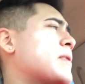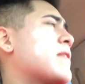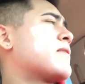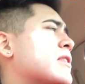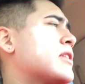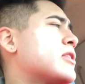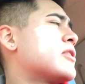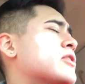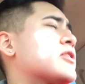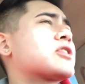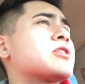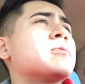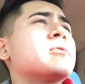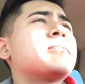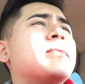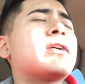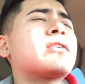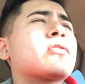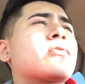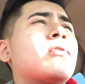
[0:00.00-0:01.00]
my videos could be
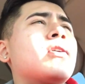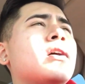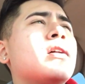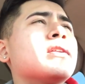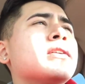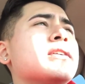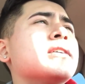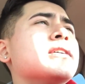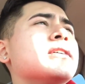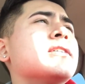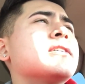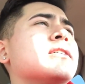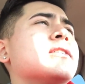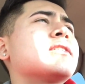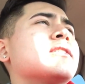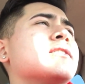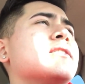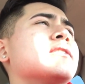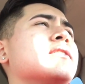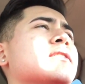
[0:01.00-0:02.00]
better quality.
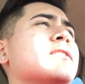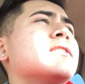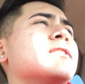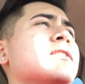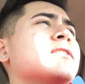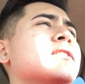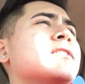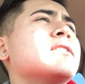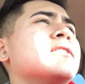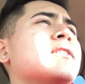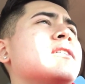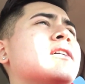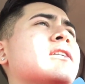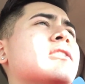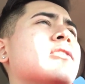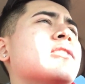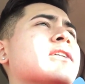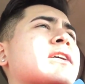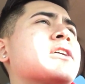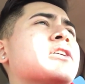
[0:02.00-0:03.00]
I
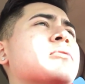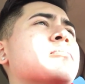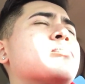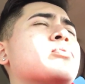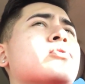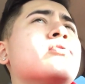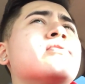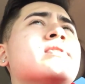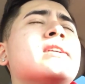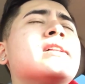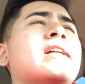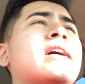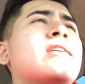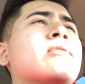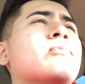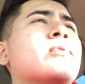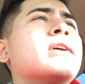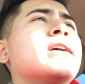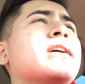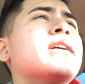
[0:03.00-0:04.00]
know they could improve in a lot
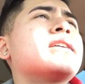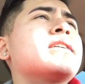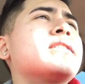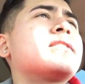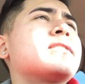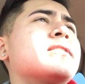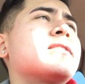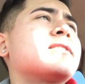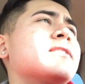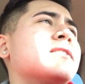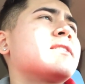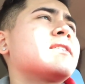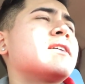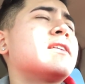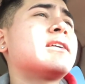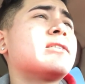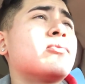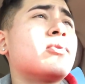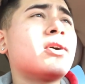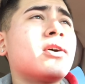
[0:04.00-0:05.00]
of ways,
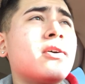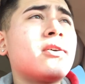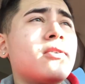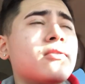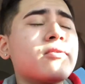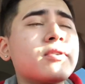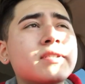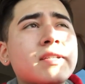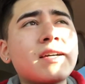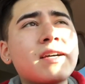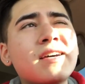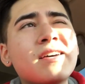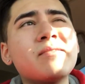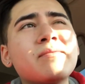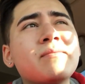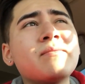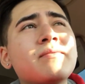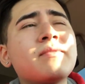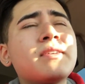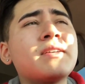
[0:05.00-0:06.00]
and they will over time.